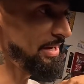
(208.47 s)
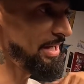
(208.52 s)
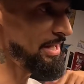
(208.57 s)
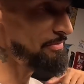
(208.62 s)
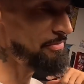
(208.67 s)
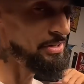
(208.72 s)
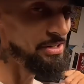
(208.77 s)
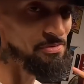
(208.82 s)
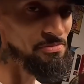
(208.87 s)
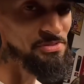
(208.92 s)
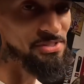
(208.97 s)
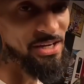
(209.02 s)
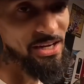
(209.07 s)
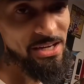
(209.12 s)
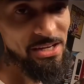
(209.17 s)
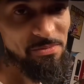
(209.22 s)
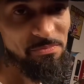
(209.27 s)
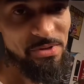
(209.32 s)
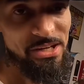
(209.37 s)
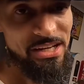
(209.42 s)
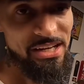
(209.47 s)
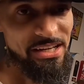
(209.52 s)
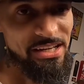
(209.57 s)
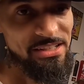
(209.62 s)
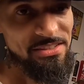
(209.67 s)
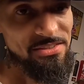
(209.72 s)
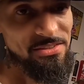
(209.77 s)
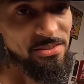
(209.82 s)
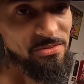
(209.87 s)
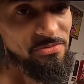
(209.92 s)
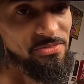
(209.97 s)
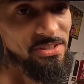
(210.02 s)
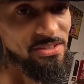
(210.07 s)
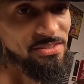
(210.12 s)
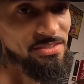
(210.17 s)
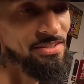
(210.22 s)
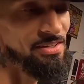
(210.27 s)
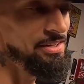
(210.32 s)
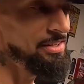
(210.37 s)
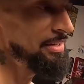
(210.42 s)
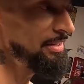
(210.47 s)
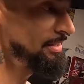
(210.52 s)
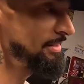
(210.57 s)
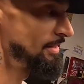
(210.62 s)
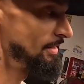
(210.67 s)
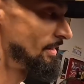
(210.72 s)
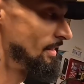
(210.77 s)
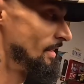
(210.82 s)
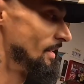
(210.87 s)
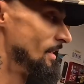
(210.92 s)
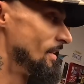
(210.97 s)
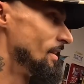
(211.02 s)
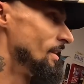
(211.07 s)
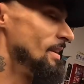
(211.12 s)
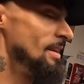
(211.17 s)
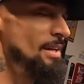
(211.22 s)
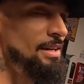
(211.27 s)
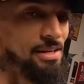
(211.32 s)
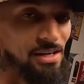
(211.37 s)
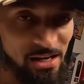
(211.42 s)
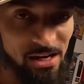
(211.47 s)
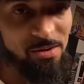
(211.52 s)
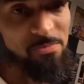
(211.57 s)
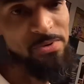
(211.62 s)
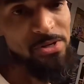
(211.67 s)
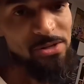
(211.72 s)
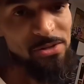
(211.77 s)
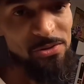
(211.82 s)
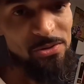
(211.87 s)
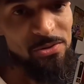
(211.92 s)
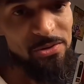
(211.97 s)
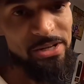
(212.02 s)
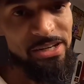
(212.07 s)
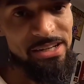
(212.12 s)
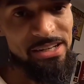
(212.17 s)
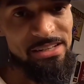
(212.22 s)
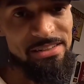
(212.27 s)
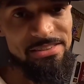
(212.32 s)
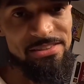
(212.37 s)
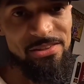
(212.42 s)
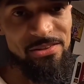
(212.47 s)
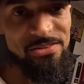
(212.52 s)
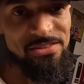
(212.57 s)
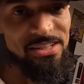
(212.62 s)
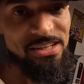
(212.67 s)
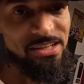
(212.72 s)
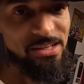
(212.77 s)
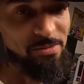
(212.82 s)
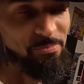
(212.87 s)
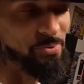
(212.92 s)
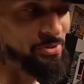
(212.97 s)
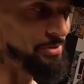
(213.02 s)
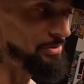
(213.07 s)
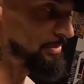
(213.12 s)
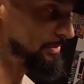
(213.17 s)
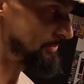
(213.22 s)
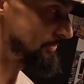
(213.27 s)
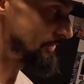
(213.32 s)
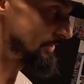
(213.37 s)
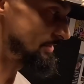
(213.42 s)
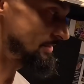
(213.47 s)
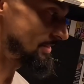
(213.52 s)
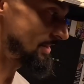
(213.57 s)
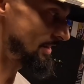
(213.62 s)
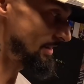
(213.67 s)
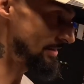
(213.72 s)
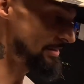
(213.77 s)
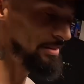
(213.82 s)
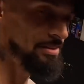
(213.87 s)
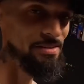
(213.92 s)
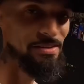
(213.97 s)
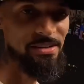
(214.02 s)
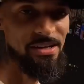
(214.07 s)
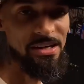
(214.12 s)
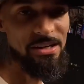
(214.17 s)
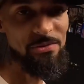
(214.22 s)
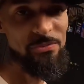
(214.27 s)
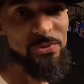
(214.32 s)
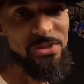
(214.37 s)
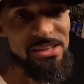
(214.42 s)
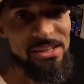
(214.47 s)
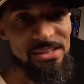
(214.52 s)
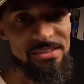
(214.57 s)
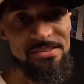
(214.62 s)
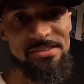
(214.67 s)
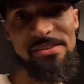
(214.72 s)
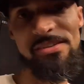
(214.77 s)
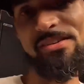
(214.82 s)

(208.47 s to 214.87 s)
I have enough time and I get stuff done today, I'm gonna go ahead and start taking apart the front tire and relace